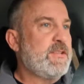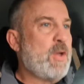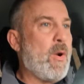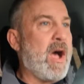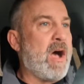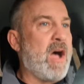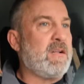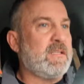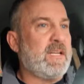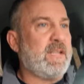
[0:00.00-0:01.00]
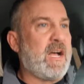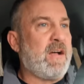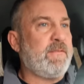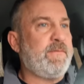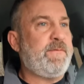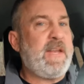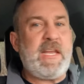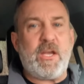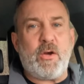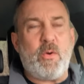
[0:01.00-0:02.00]
So I'll
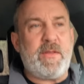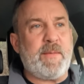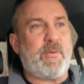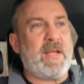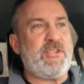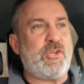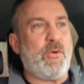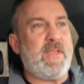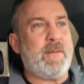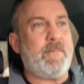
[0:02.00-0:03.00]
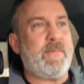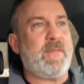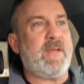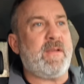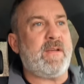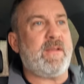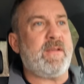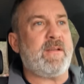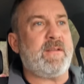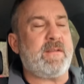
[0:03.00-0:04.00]
video and then probably show them
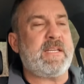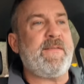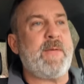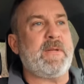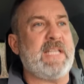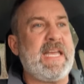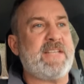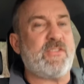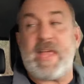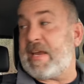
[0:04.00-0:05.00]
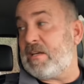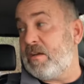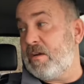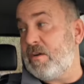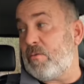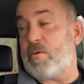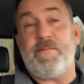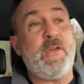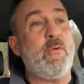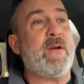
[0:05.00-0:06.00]
give them a link so they can
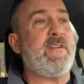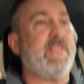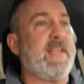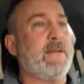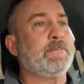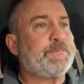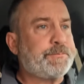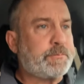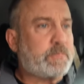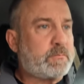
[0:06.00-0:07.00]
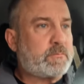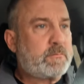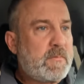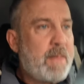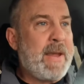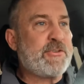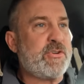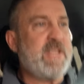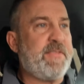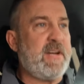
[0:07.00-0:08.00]
review everything. Make
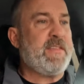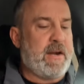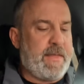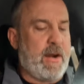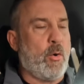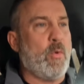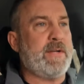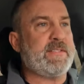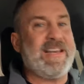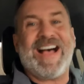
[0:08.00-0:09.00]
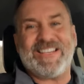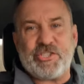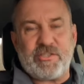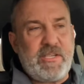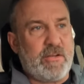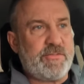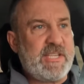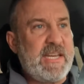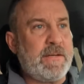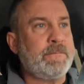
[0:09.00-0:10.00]
sure there's nothing in there they don't want not seen. Yeah,
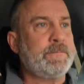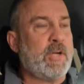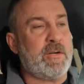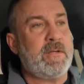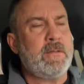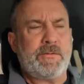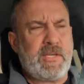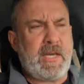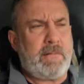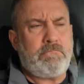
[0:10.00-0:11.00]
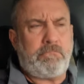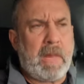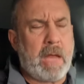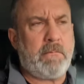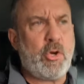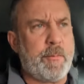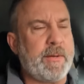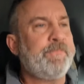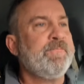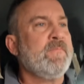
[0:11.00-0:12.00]
you know what I mean.